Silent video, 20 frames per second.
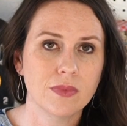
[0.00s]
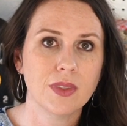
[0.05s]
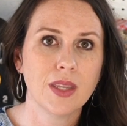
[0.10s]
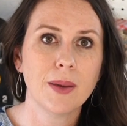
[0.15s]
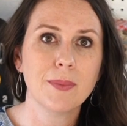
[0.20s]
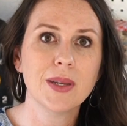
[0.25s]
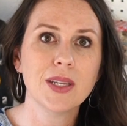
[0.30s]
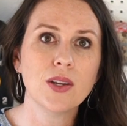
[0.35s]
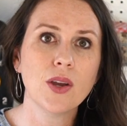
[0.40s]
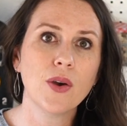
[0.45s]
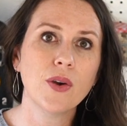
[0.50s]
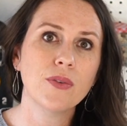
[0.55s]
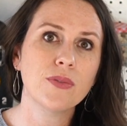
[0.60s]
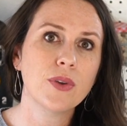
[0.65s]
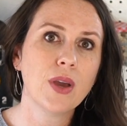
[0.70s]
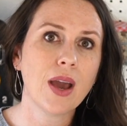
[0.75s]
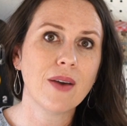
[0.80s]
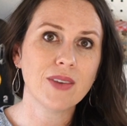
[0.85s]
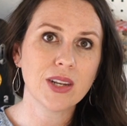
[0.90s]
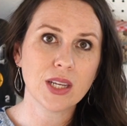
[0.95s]
Let me know if
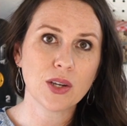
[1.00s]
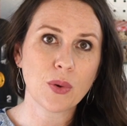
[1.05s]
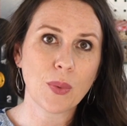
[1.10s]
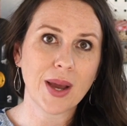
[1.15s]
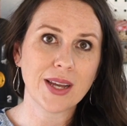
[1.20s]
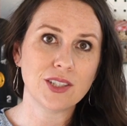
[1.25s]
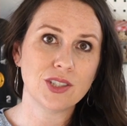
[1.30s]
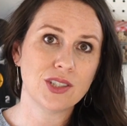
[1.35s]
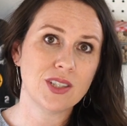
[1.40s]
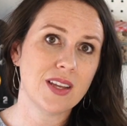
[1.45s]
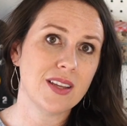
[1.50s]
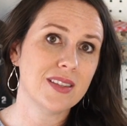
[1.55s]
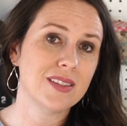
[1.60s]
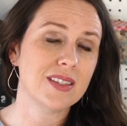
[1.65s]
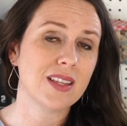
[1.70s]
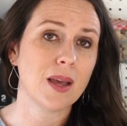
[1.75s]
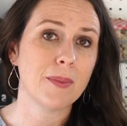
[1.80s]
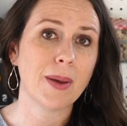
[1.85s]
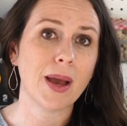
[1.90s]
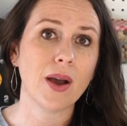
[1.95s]
you have any
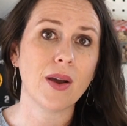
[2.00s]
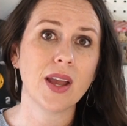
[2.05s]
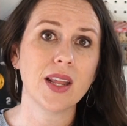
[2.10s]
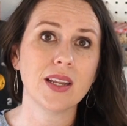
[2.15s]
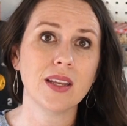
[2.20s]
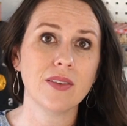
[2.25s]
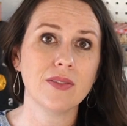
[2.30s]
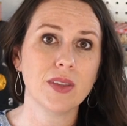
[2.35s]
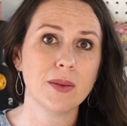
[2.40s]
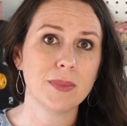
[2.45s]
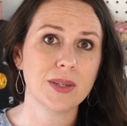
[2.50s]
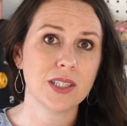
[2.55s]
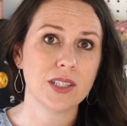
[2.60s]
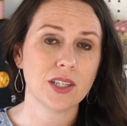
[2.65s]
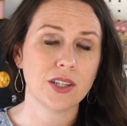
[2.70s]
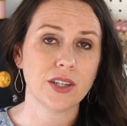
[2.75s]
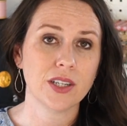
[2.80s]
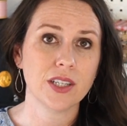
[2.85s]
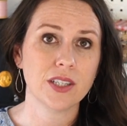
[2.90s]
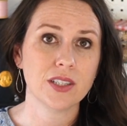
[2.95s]
questions about any of the
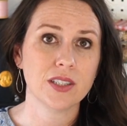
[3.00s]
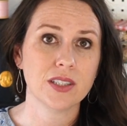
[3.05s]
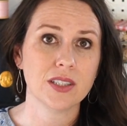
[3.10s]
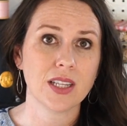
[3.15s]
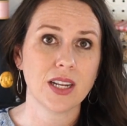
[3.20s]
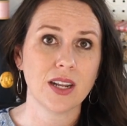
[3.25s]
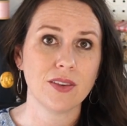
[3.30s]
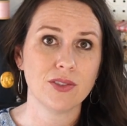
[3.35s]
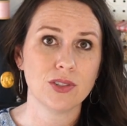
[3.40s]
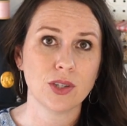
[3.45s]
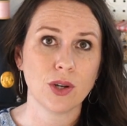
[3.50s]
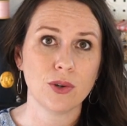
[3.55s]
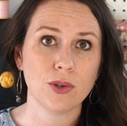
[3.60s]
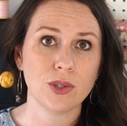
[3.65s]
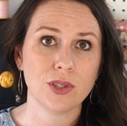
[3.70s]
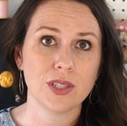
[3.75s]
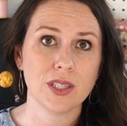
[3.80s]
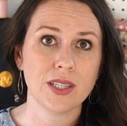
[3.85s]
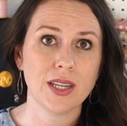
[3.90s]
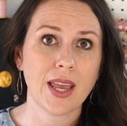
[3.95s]
materials that I've shown
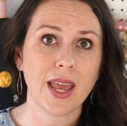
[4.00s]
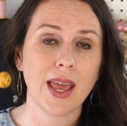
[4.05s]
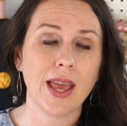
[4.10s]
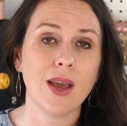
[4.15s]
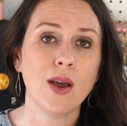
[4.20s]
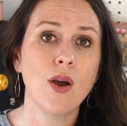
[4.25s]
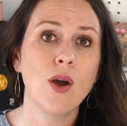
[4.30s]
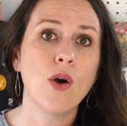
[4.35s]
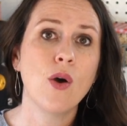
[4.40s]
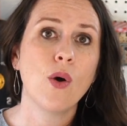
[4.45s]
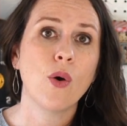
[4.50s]
you today,